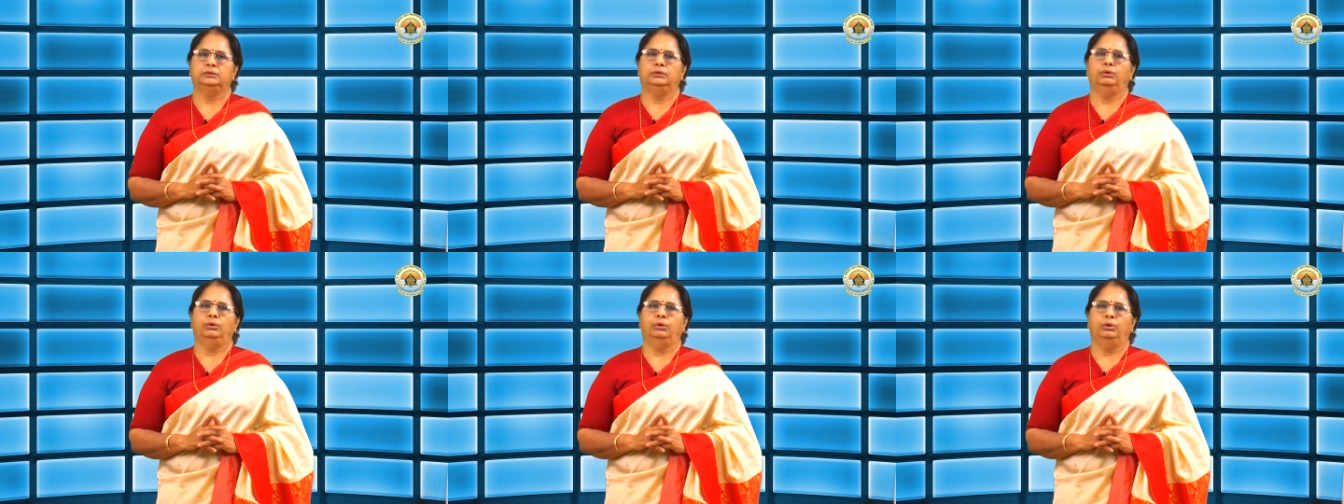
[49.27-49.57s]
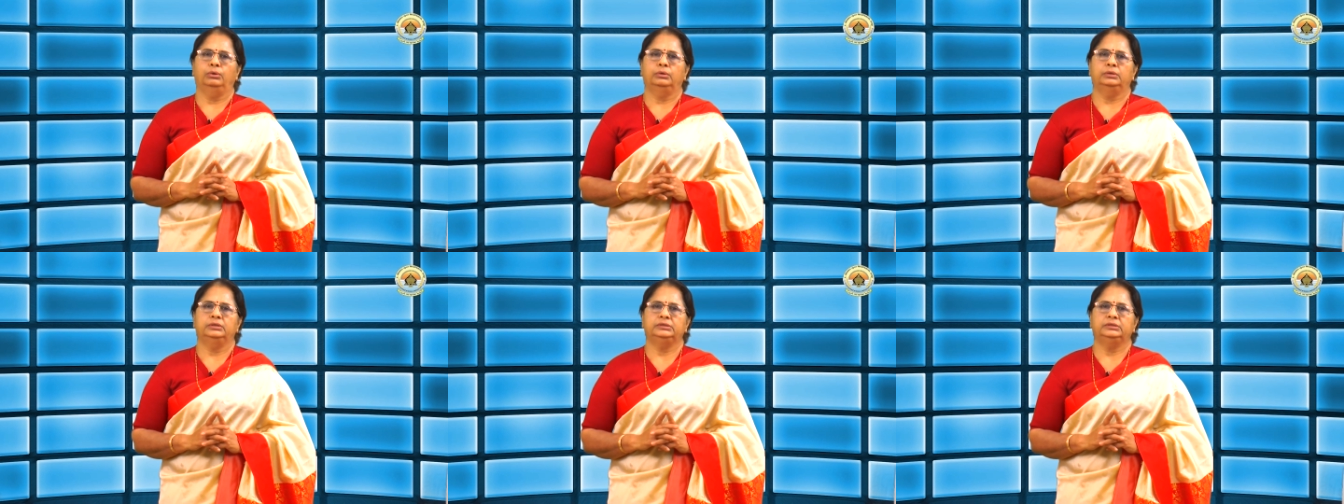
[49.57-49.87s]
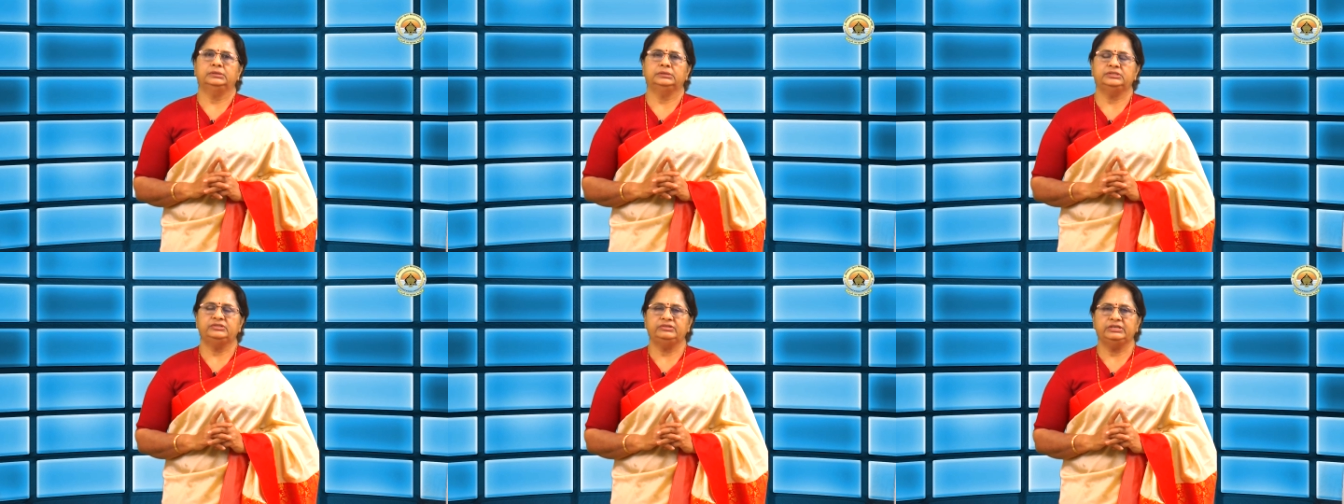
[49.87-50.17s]

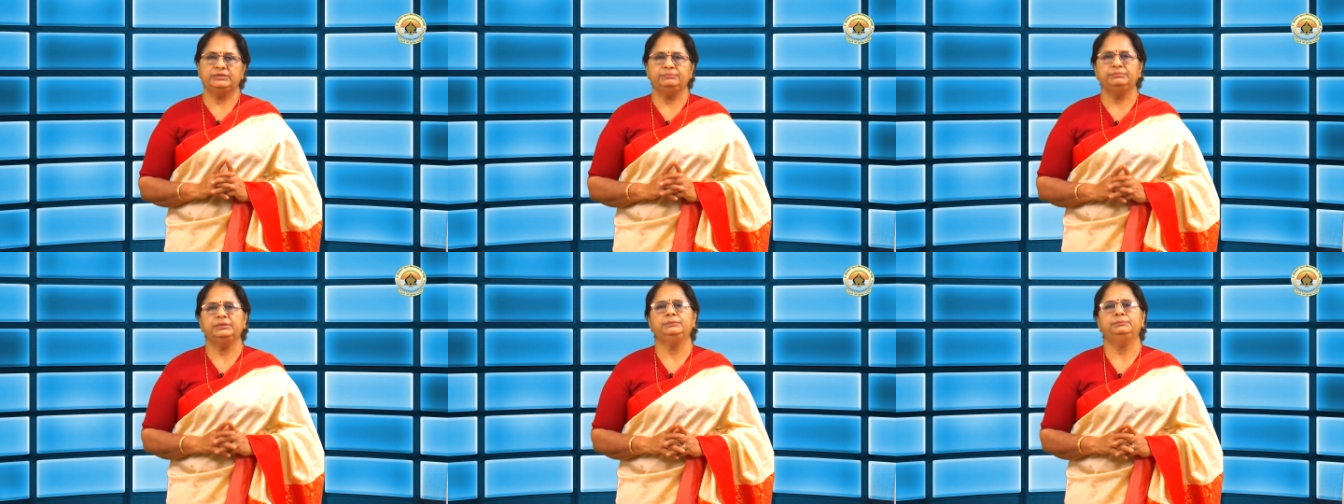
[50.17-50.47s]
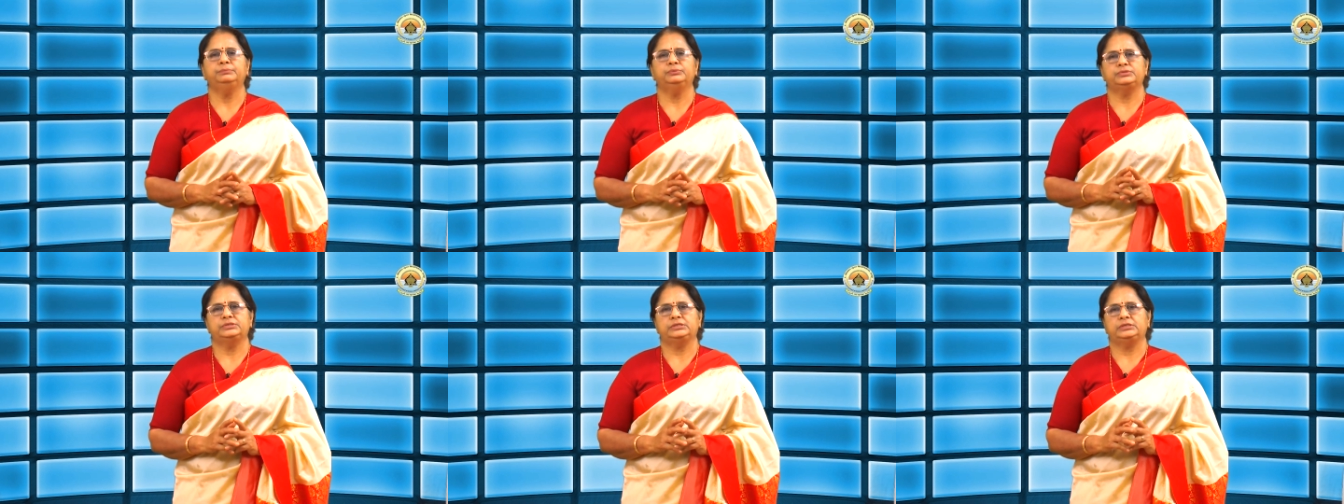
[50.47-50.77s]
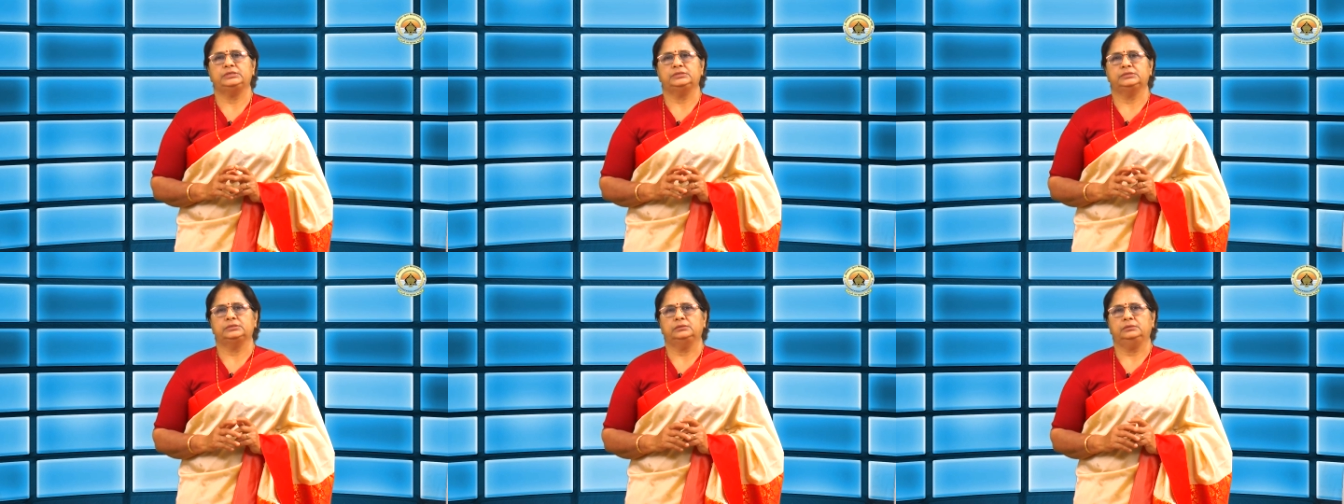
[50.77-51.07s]
or treatment
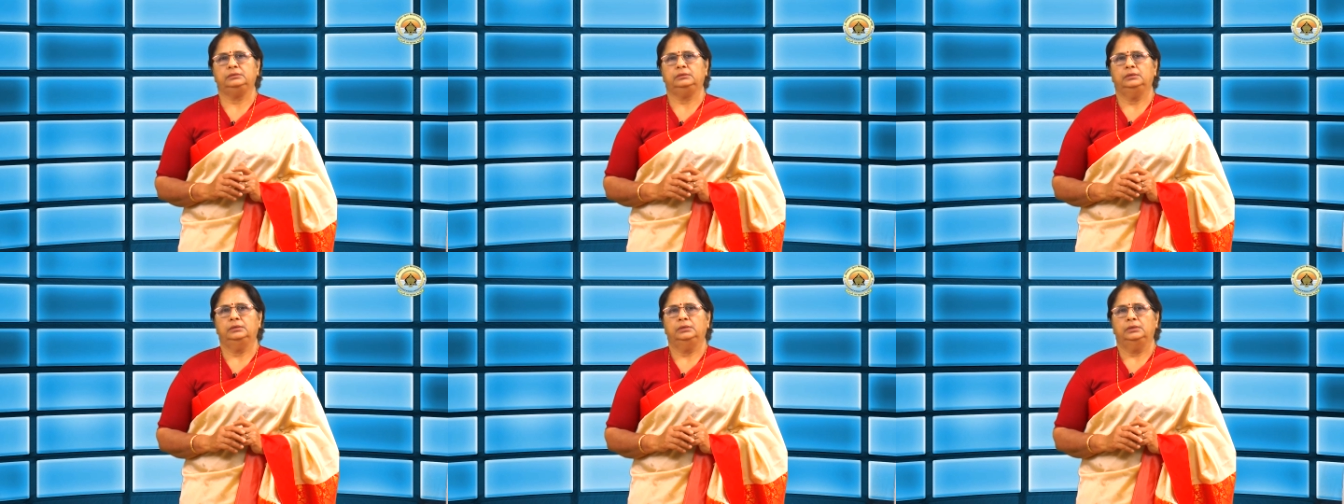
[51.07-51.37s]
procedure